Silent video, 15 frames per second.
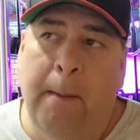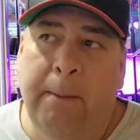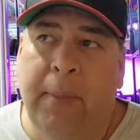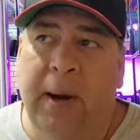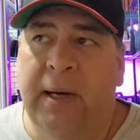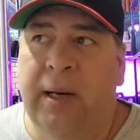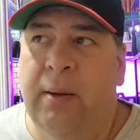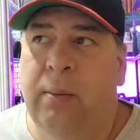
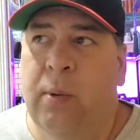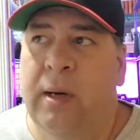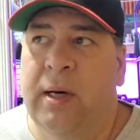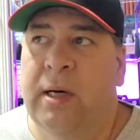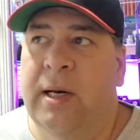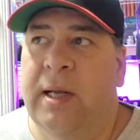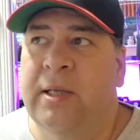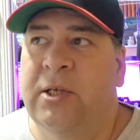but what
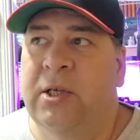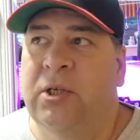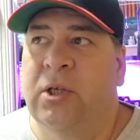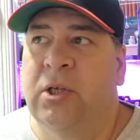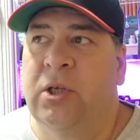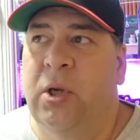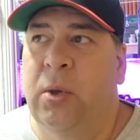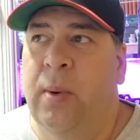it is
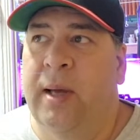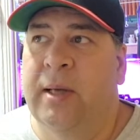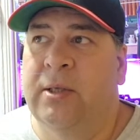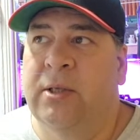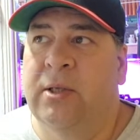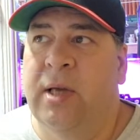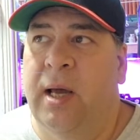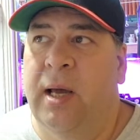
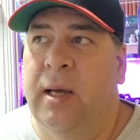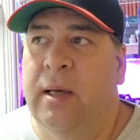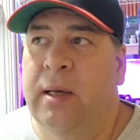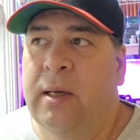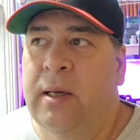a